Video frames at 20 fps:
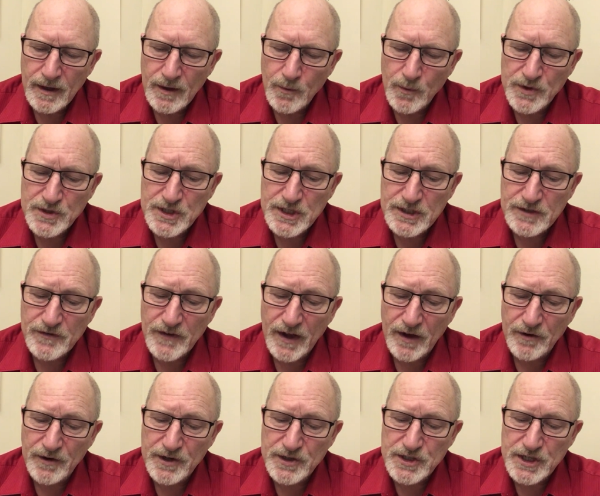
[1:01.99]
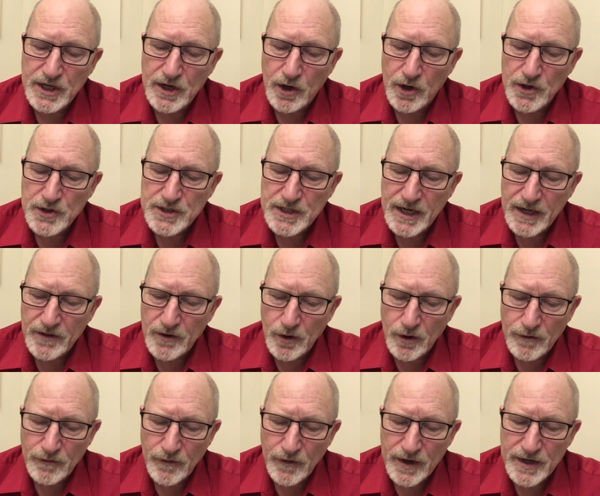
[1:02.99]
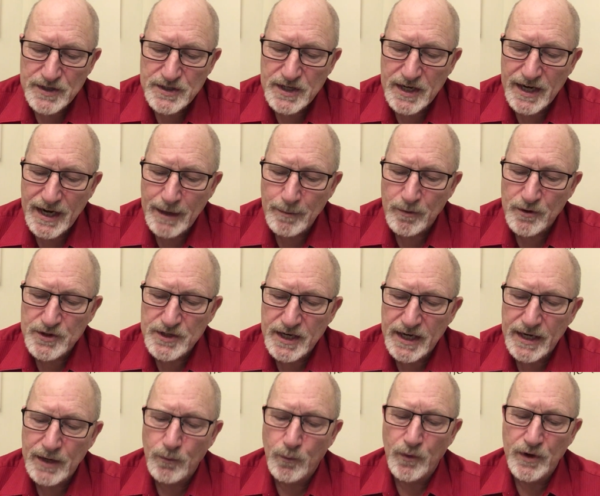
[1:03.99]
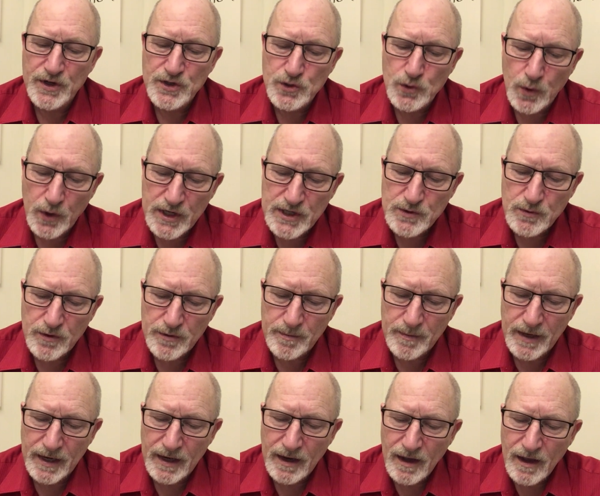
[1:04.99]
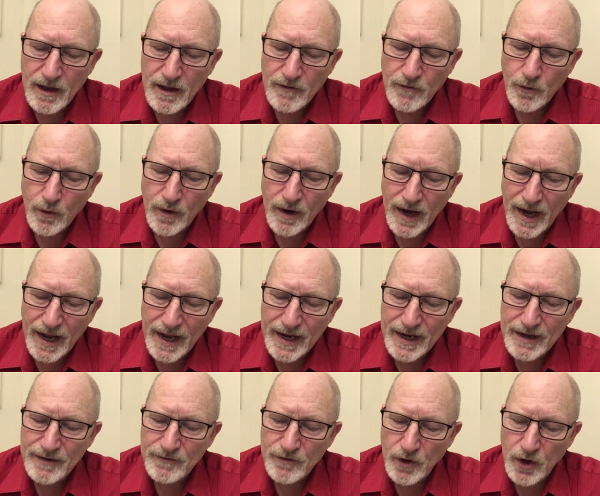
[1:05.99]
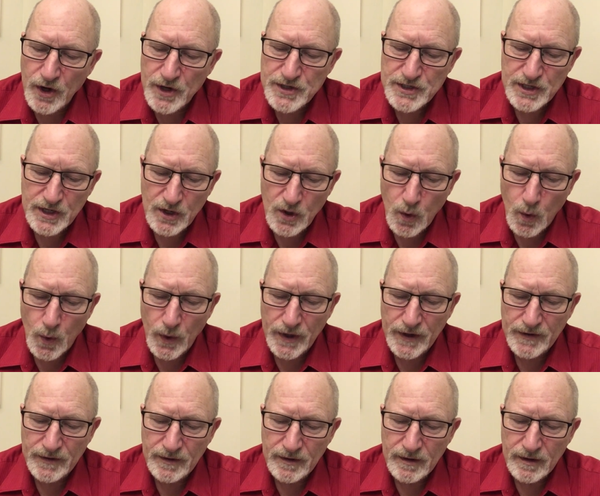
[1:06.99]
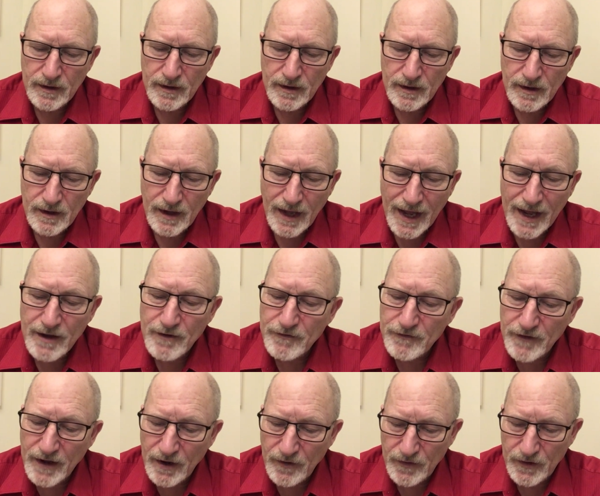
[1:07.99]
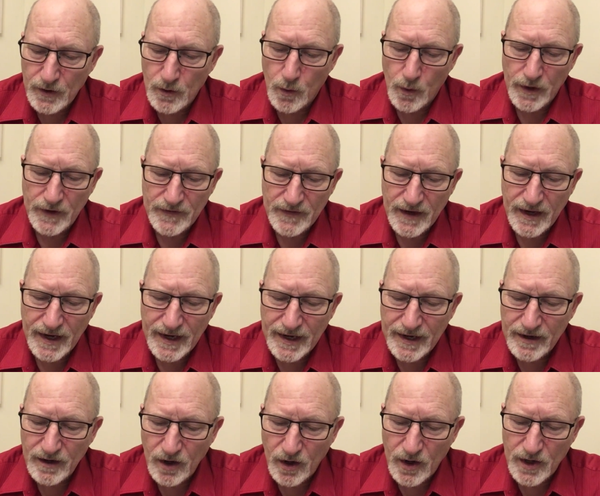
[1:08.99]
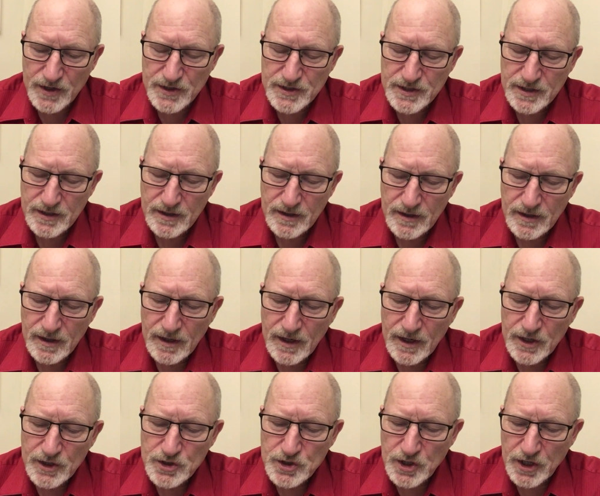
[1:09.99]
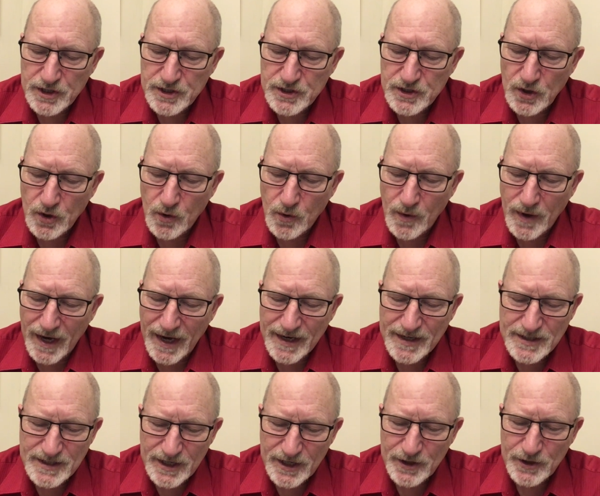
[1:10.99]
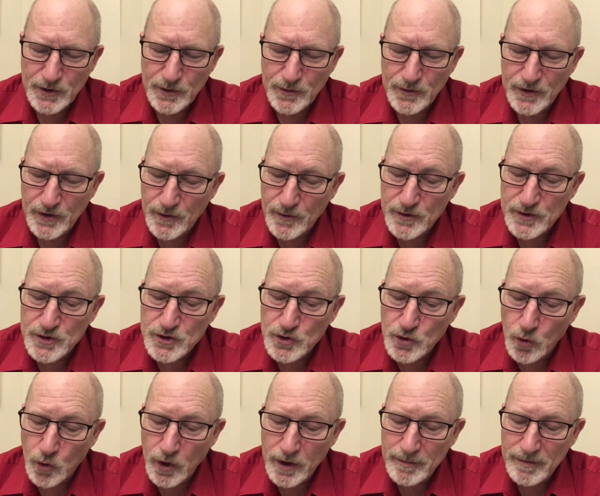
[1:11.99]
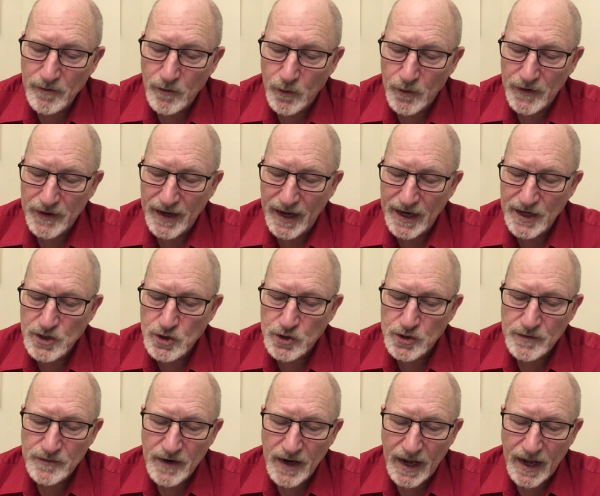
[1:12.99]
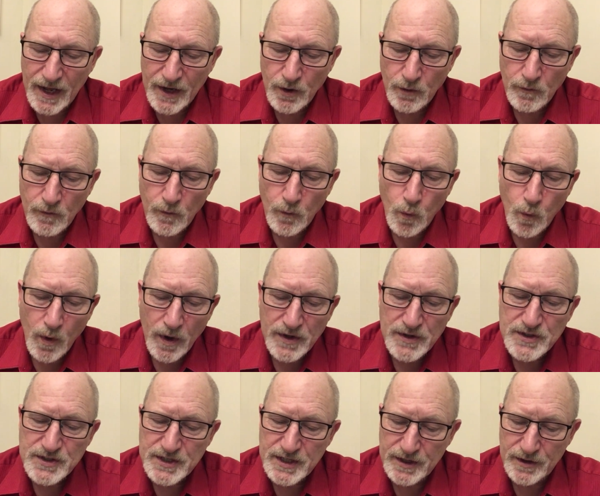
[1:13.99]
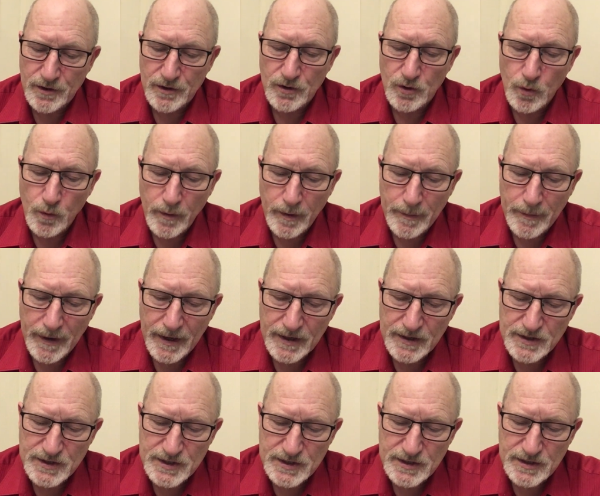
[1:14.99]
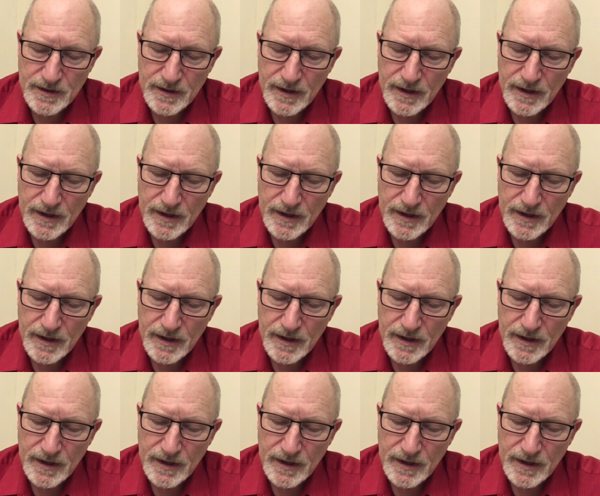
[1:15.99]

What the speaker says: When she has found it, she calls together her friends and neighbors, saying, 'Rejoice with me, for I have found the coin that I had lost.' Just so, I tell you, there is joy before the angels of God over one sinner who repents."